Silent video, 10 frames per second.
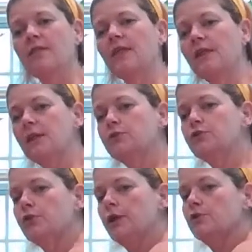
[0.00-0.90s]
They didn't
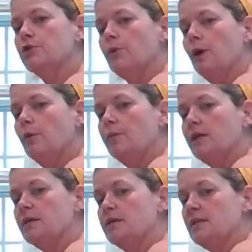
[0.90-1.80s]
turn out too well
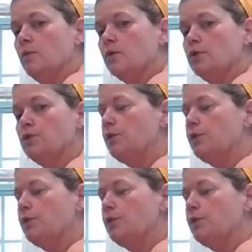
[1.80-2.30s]
because they were too